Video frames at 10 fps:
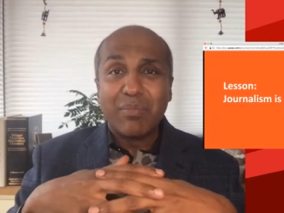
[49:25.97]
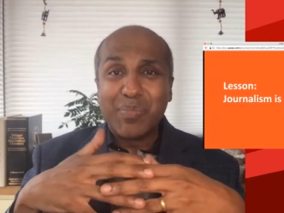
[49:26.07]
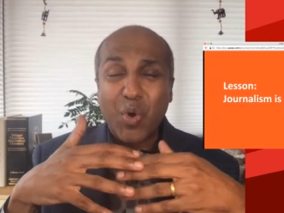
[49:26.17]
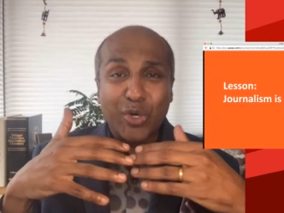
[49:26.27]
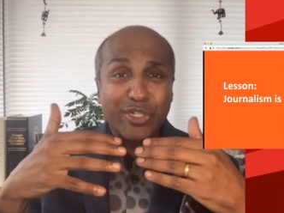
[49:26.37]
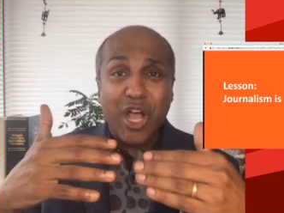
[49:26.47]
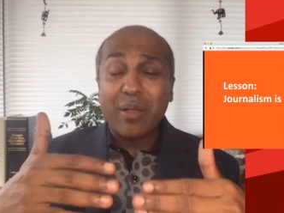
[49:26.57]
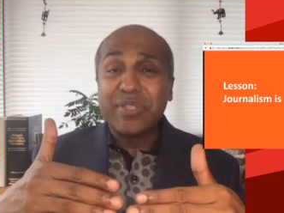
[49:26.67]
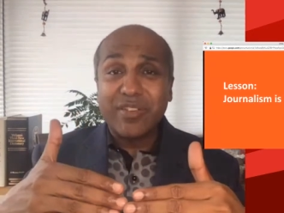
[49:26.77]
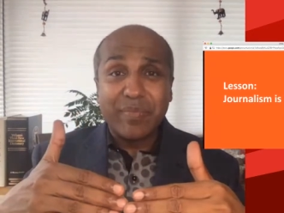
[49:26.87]
More
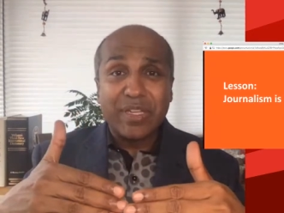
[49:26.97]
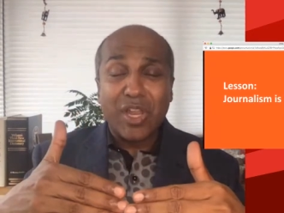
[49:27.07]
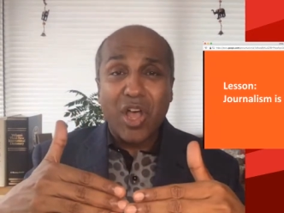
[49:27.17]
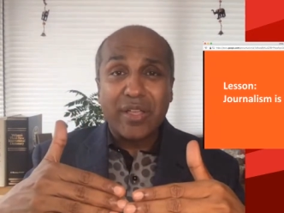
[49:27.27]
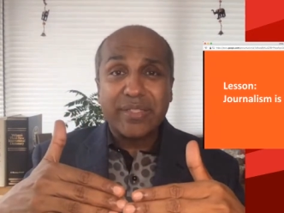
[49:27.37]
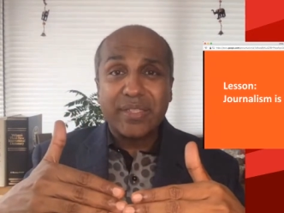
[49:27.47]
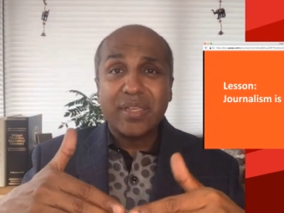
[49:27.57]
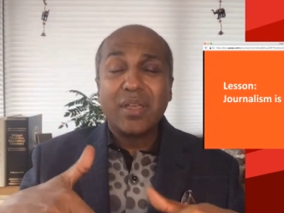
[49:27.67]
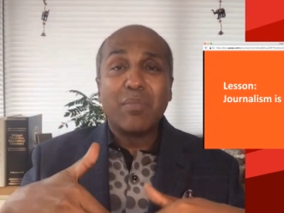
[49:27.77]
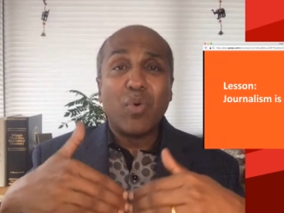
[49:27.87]
jobs have been lost,
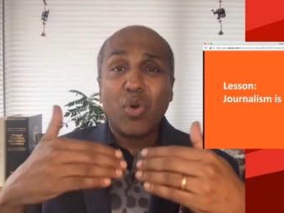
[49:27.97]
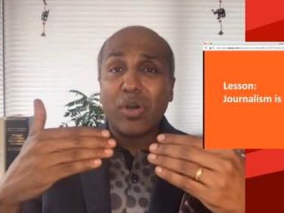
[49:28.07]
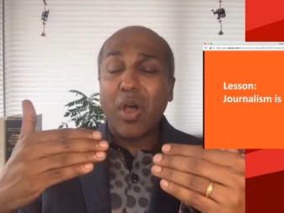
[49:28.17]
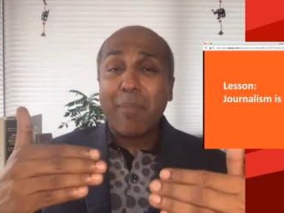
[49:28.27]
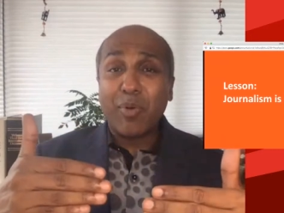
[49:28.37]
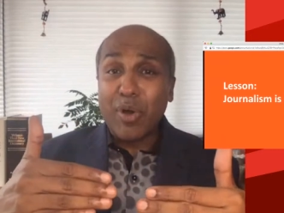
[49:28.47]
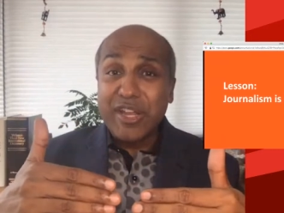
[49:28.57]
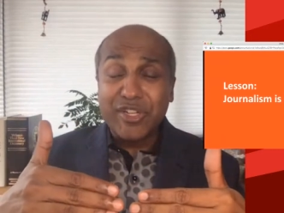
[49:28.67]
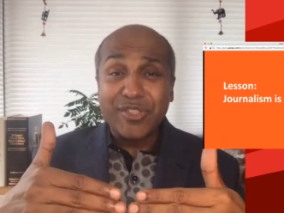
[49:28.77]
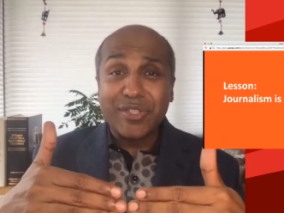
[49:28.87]
more
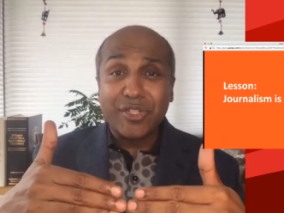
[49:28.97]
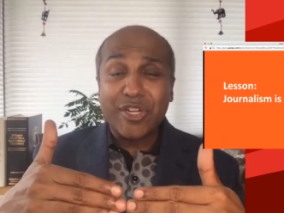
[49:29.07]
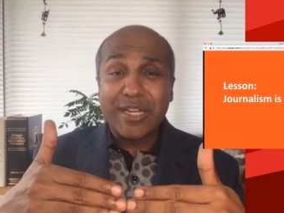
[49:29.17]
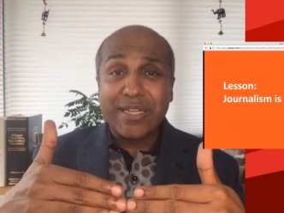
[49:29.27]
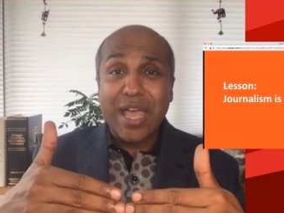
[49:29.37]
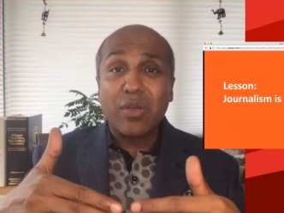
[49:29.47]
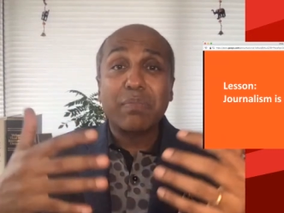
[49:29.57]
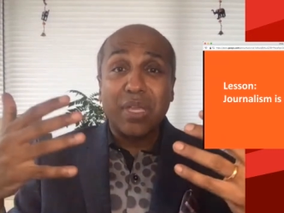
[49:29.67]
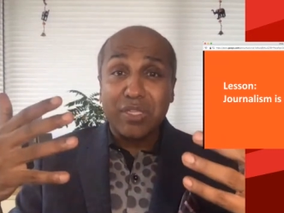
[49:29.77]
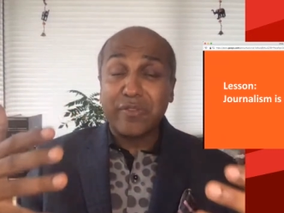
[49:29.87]
operations are shut down
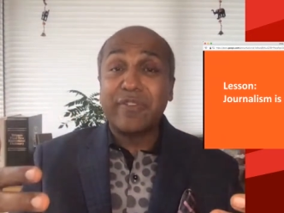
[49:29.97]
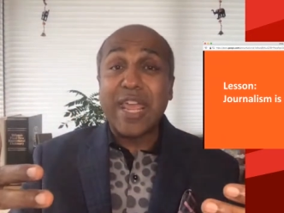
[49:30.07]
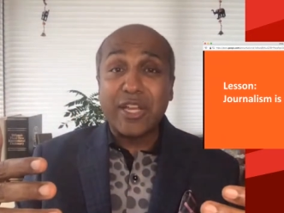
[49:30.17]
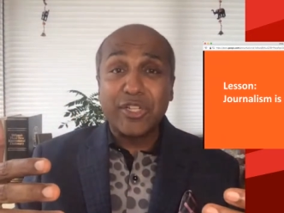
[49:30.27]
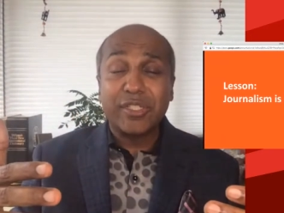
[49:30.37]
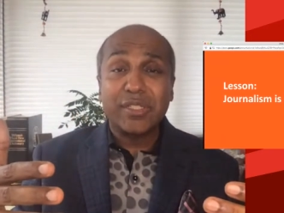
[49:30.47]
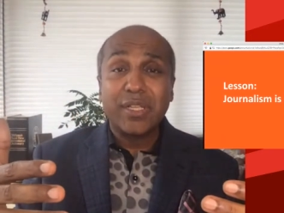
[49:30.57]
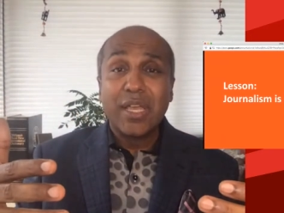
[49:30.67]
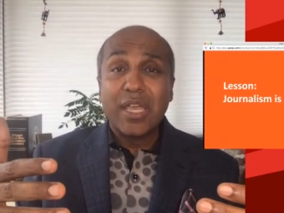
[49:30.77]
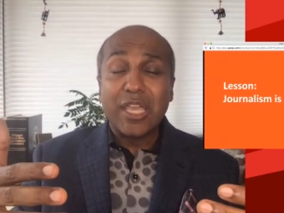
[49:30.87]
because of financial
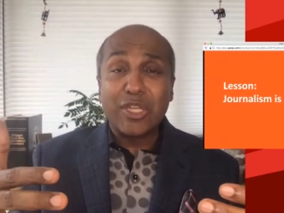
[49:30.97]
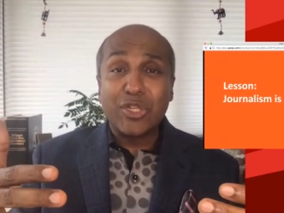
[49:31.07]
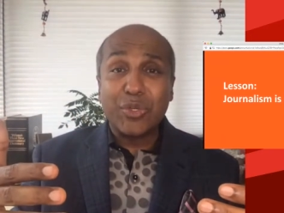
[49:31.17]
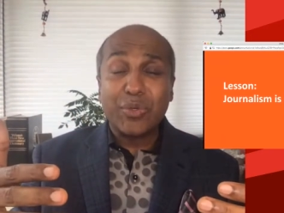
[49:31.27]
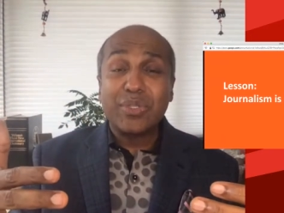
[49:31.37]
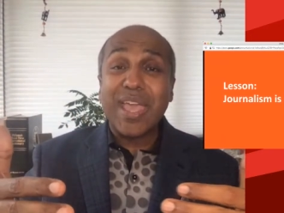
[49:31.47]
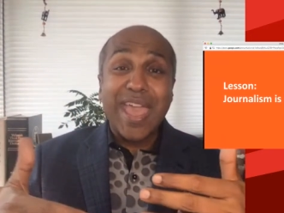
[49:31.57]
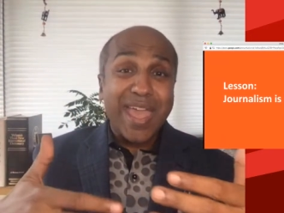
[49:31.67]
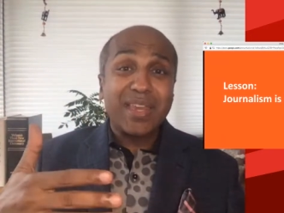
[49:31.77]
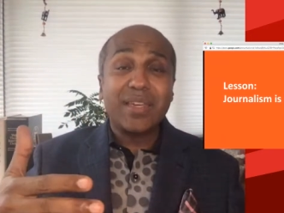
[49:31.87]
issues,
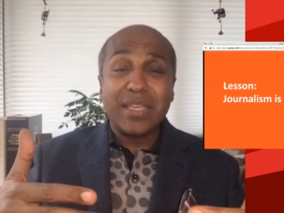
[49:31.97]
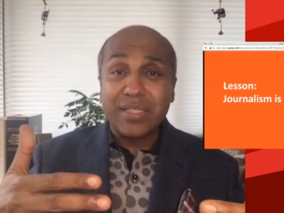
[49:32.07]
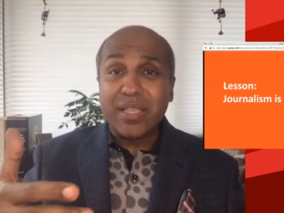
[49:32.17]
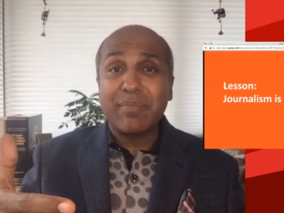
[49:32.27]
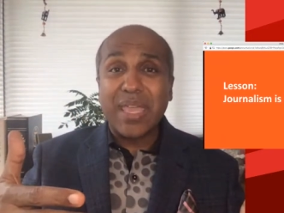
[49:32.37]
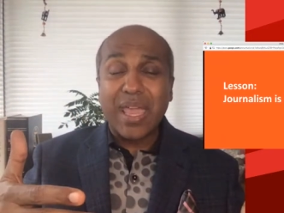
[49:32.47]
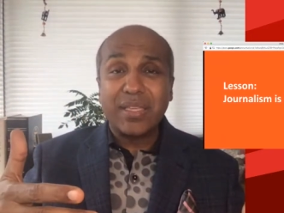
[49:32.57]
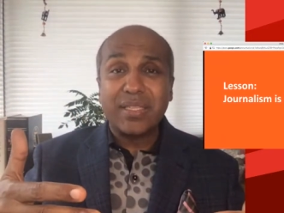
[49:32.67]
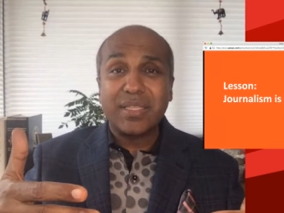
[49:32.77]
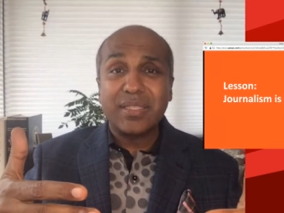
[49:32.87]
and in some
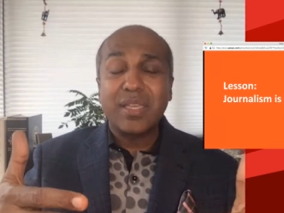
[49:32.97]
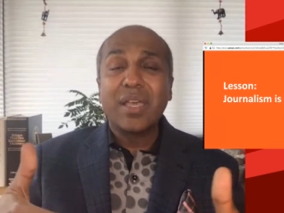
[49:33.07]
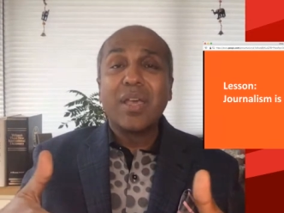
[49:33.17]
cases